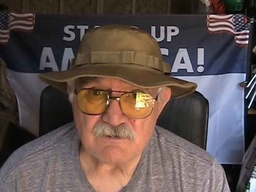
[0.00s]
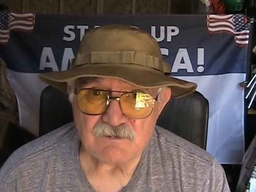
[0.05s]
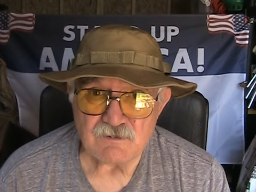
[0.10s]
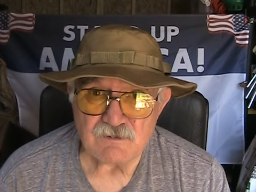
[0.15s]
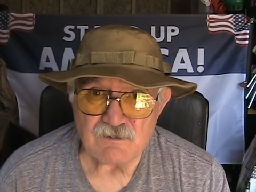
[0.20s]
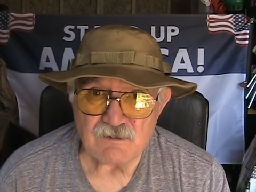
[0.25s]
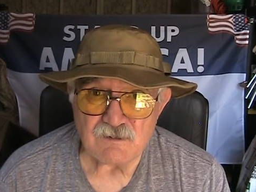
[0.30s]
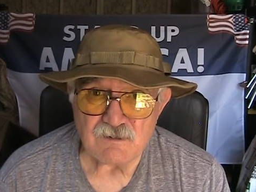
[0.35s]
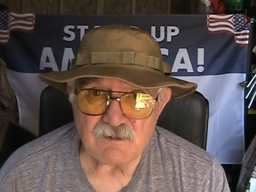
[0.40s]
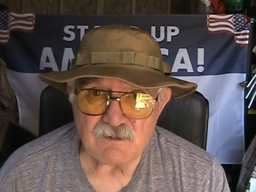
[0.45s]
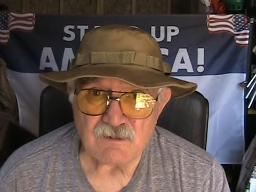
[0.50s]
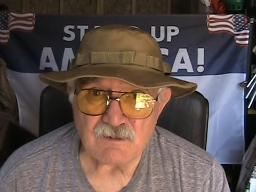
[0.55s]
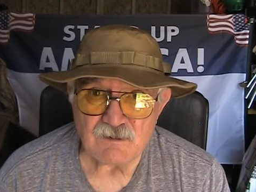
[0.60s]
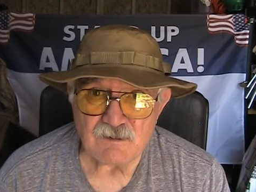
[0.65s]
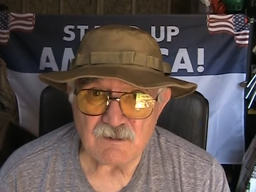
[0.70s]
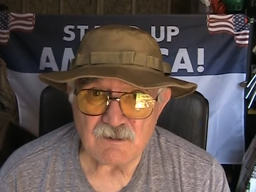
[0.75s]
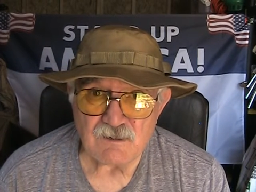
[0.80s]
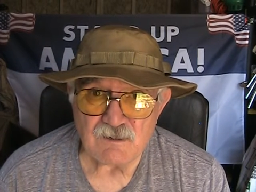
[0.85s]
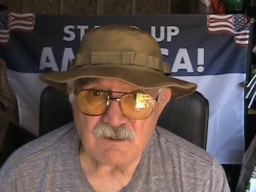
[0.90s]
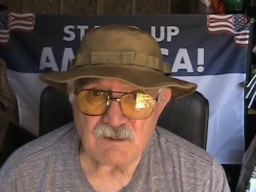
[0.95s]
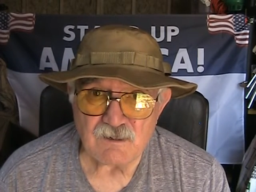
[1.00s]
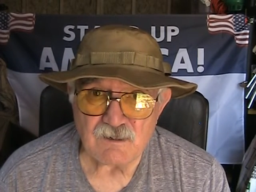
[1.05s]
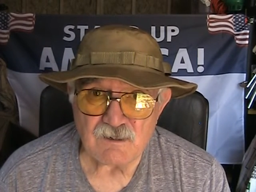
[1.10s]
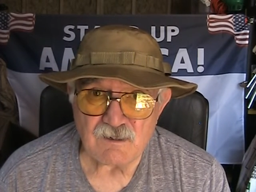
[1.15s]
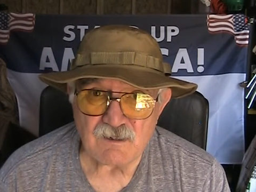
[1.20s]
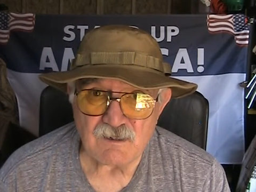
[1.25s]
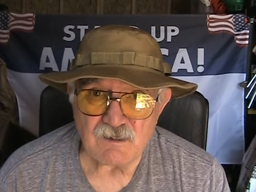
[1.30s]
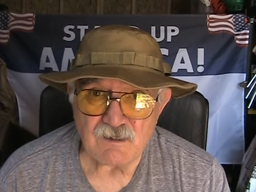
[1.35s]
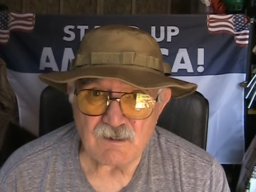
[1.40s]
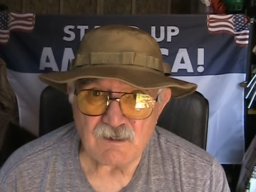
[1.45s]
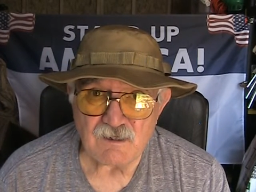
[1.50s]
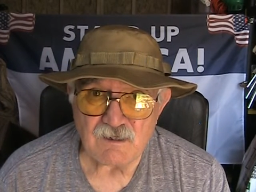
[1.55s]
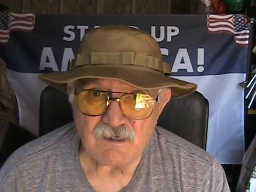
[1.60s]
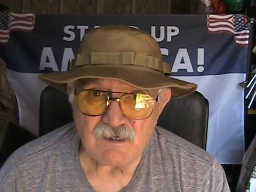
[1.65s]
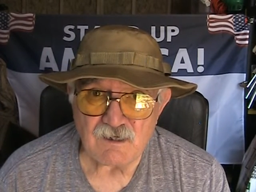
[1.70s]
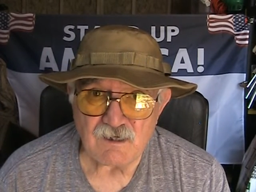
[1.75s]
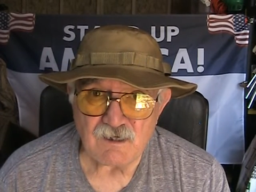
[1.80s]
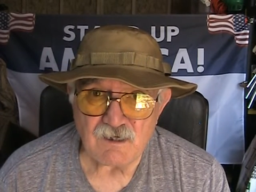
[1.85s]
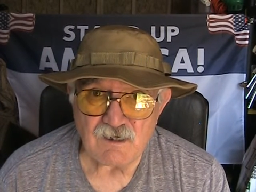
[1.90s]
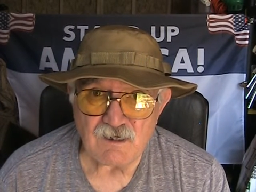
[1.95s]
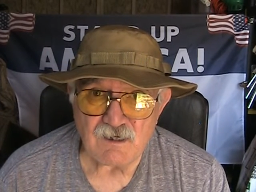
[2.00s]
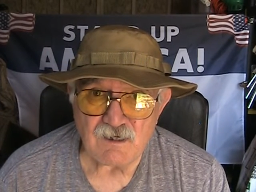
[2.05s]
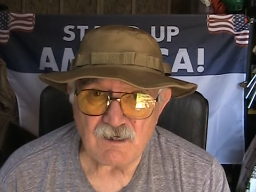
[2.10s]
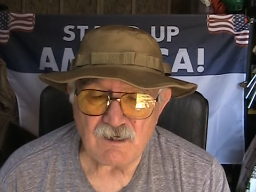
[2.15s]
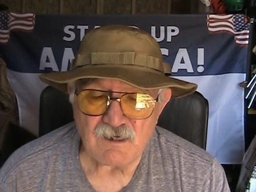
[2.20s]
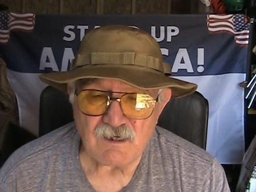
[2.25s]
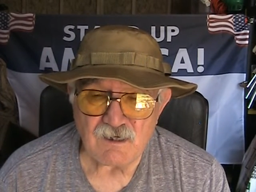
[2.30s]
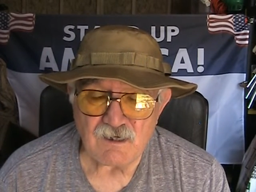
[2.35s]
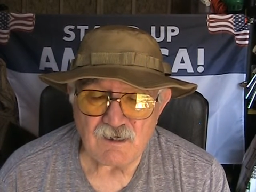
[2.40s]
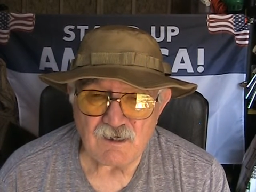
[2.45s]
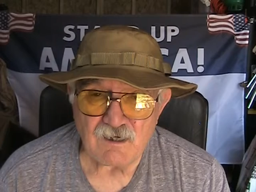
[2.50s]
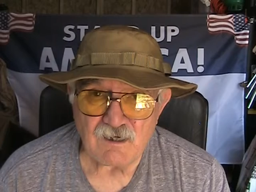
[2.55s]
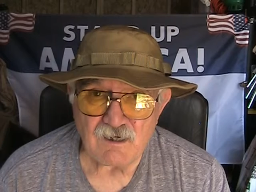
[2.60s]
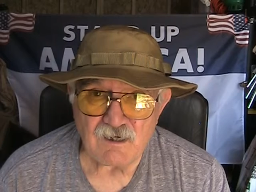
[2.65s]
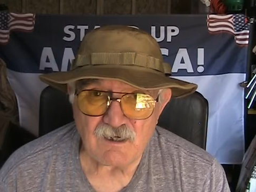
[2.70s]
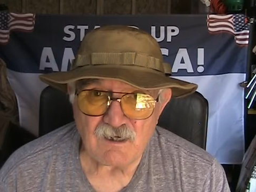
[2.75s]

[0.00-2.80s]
(no one is talking)